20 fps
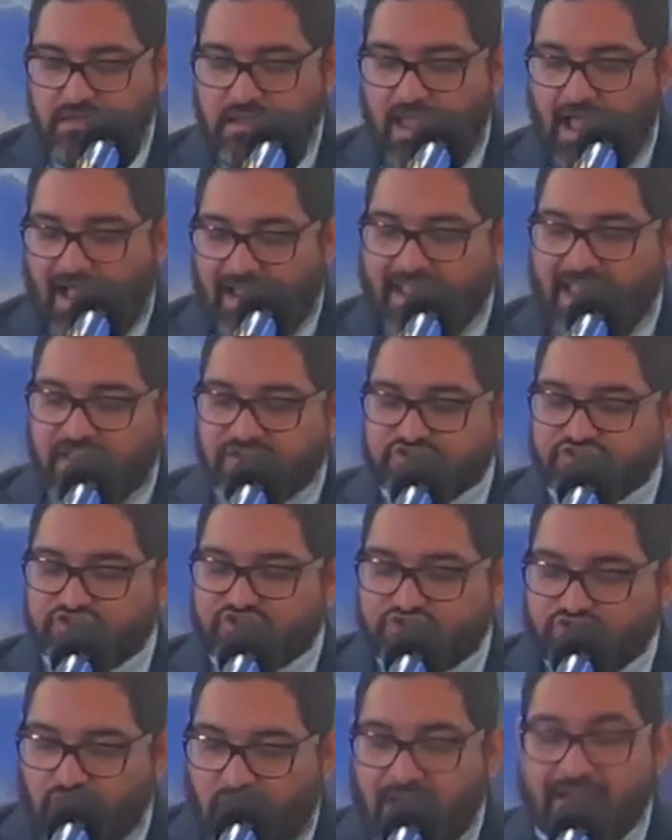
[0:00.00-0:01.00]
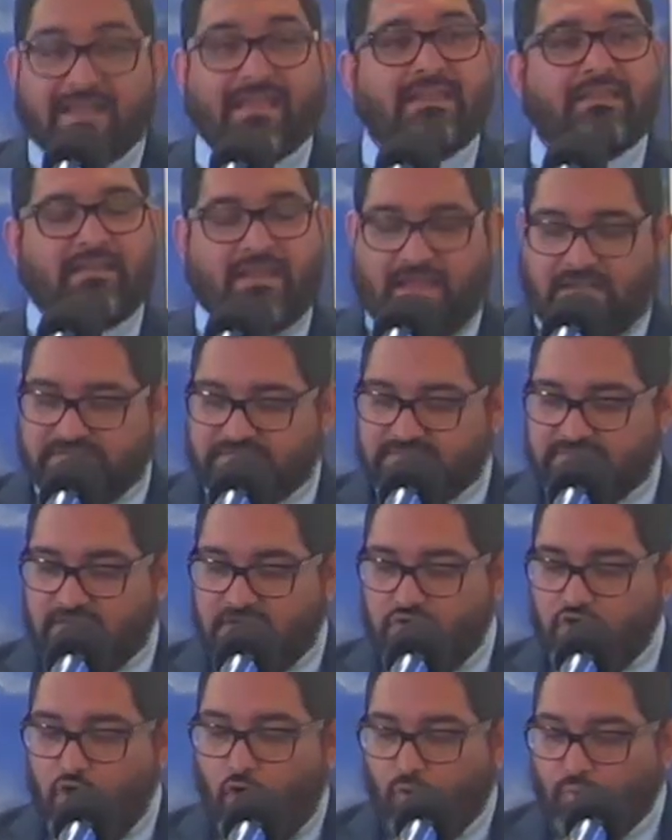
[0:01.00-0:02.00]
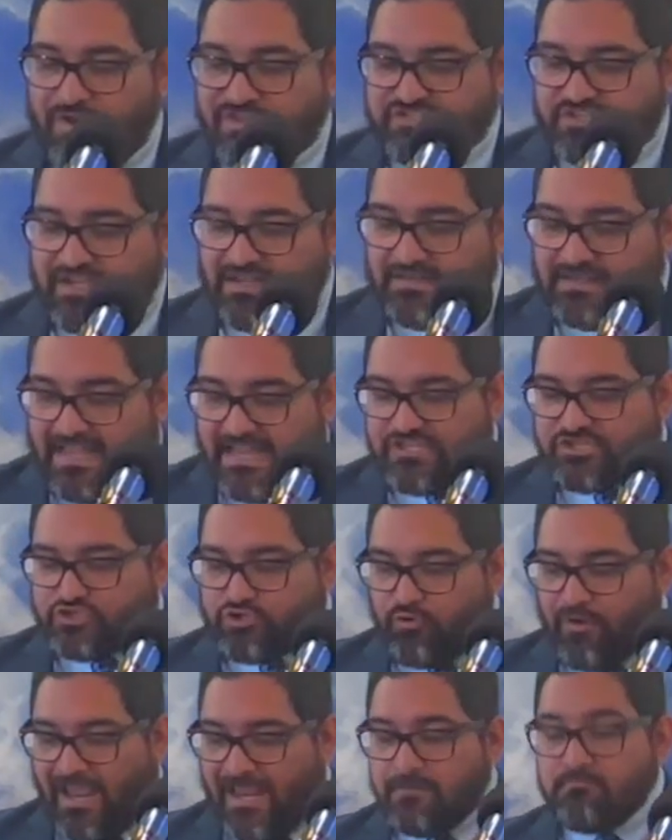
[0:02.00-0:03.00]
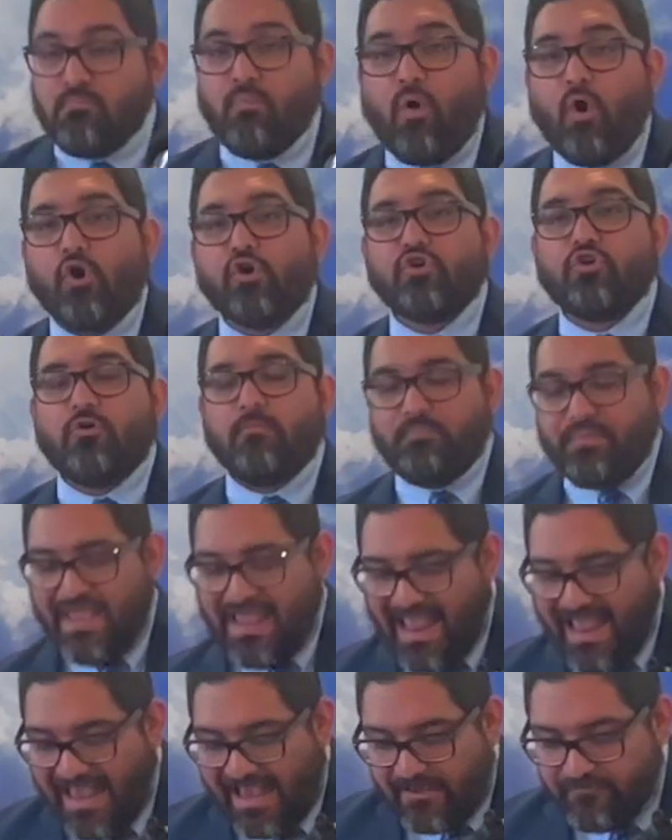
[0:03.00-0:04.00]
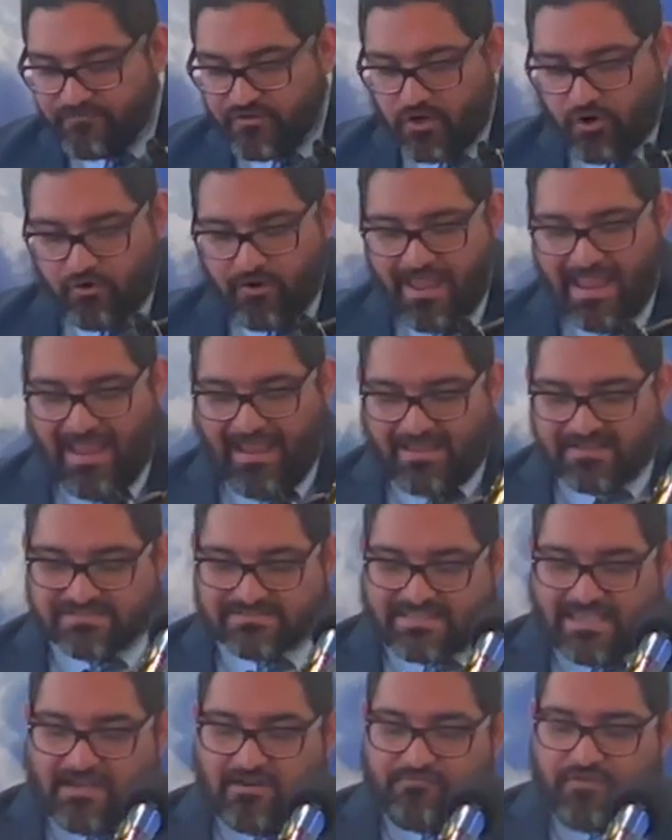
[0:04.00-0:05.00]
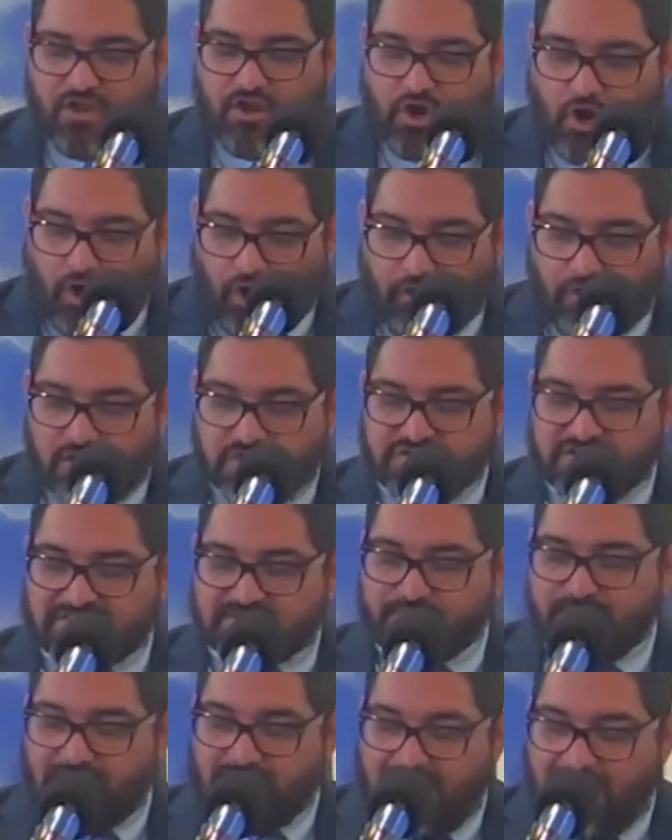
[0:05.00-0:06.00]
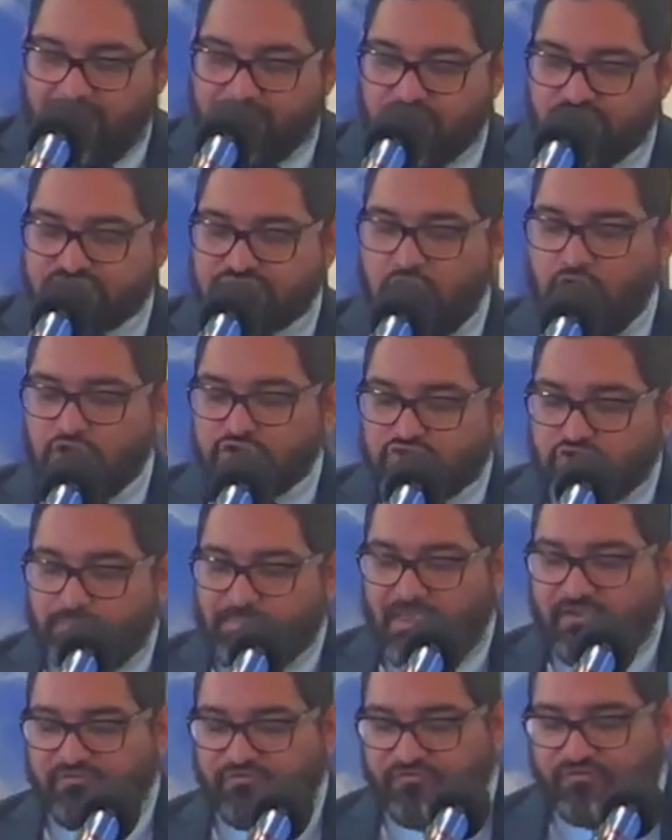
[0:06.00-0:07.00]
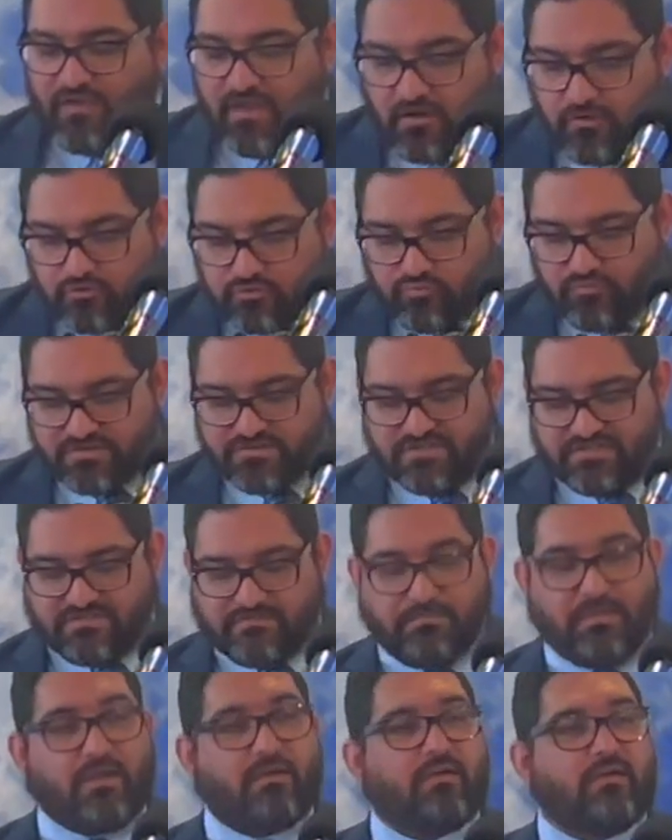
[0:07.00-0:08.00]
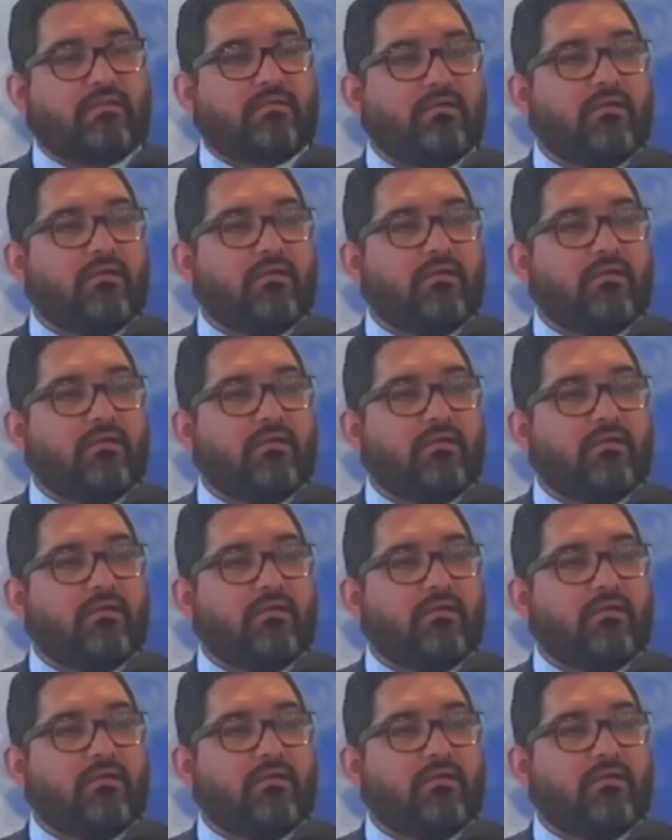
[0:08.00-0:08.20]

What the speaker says: against drunkenness, which can lead to immoral behavior, instead of encourages believers to be filled with the Spirit.